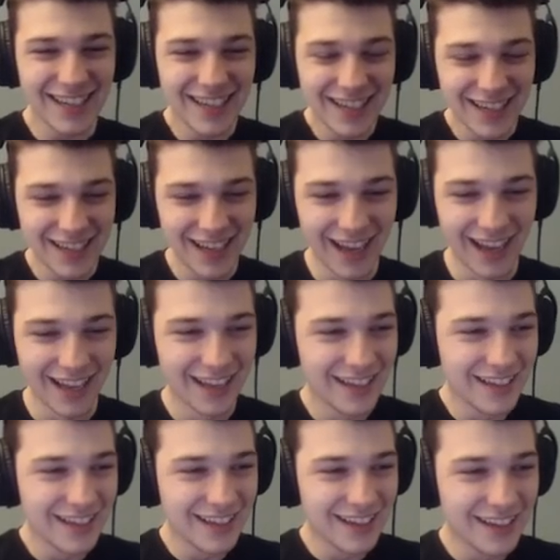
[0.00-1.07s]
Which case
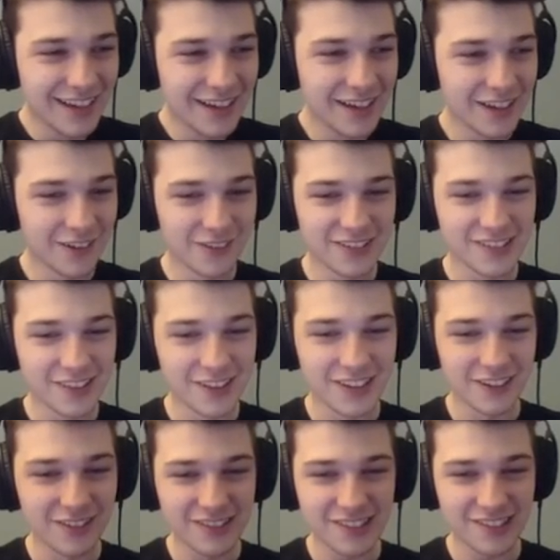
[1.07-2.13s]
was it? Which case? It was the,
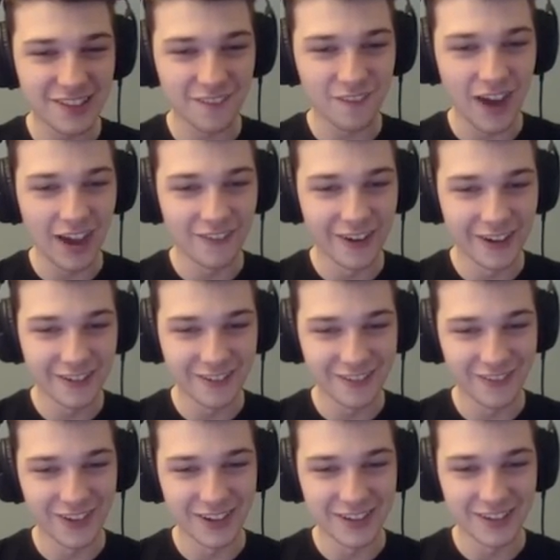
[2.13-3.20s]
it was just the 500
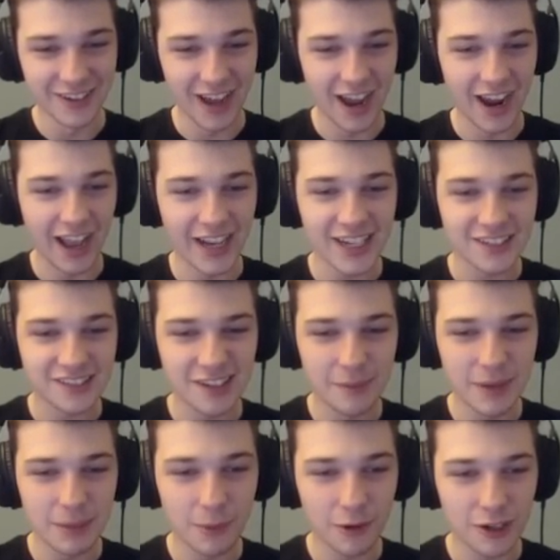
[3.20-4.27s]
one, dude. I, I got so
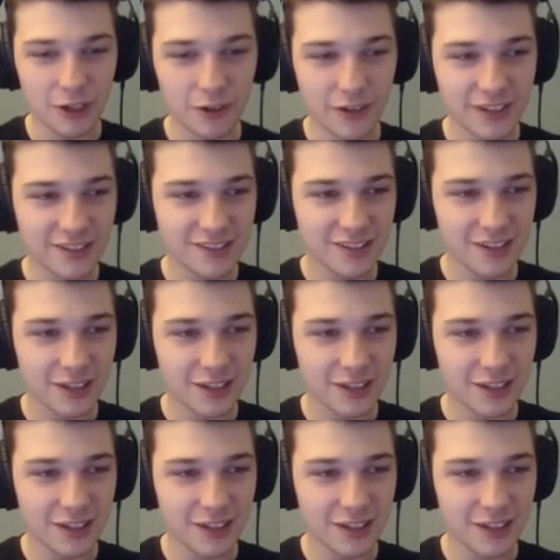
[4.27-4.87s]
many more coins.